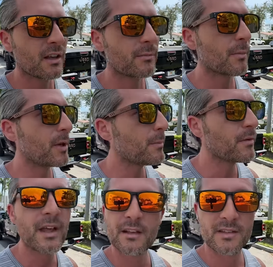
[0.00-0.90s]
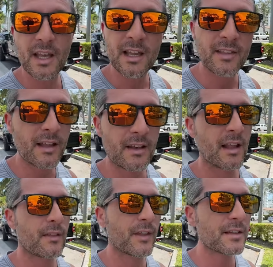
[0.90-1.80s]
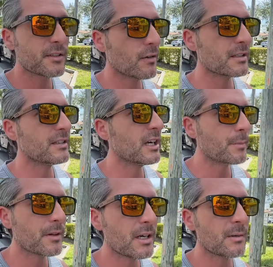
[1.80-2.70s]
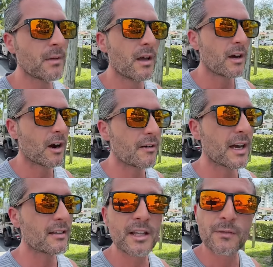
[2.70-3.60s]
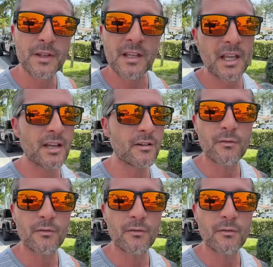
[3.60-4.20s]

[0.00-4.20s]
the people that say that things are on the up and up are not living in